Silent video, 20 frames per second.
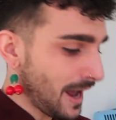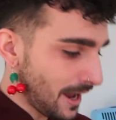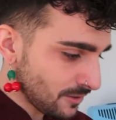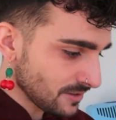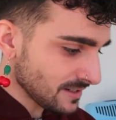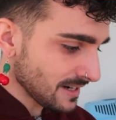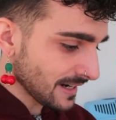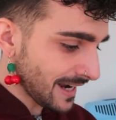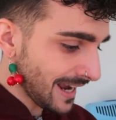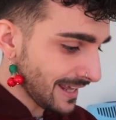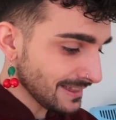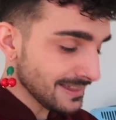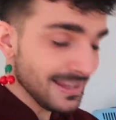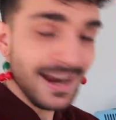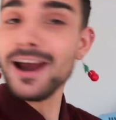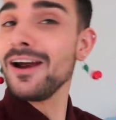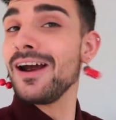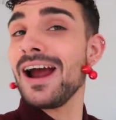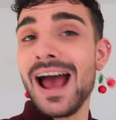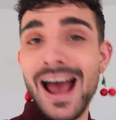How did I get
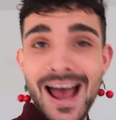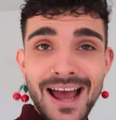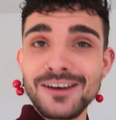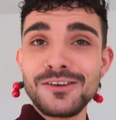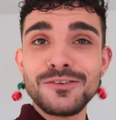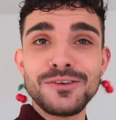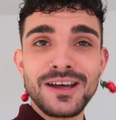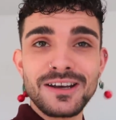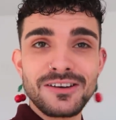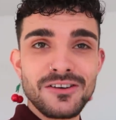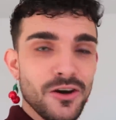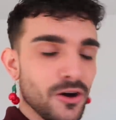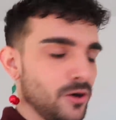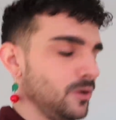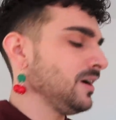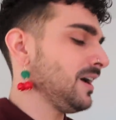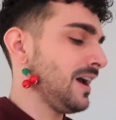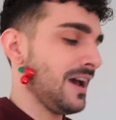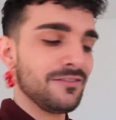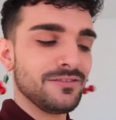there? I do not
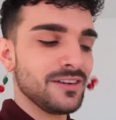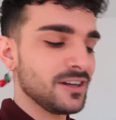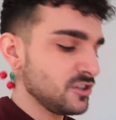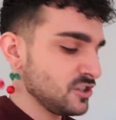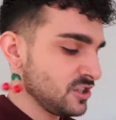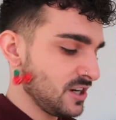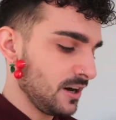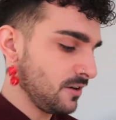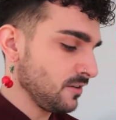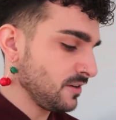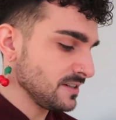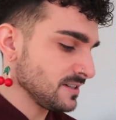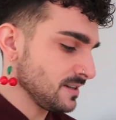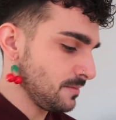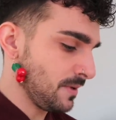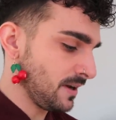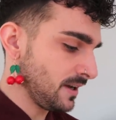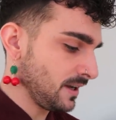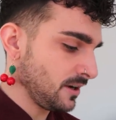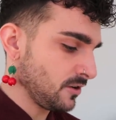know. I've got cherries in
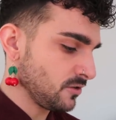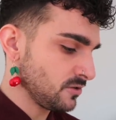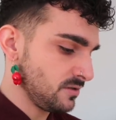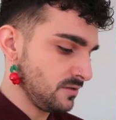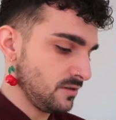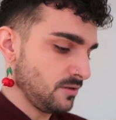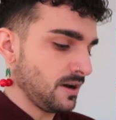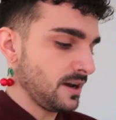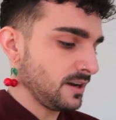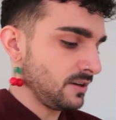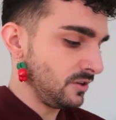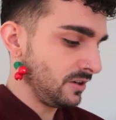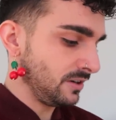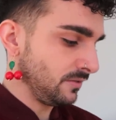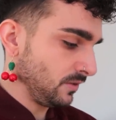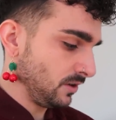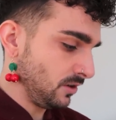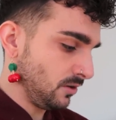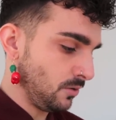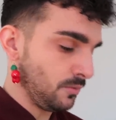my ears, so I don't
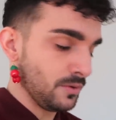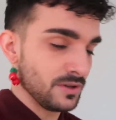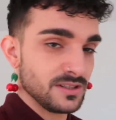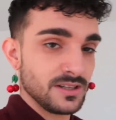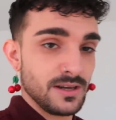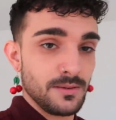even know what's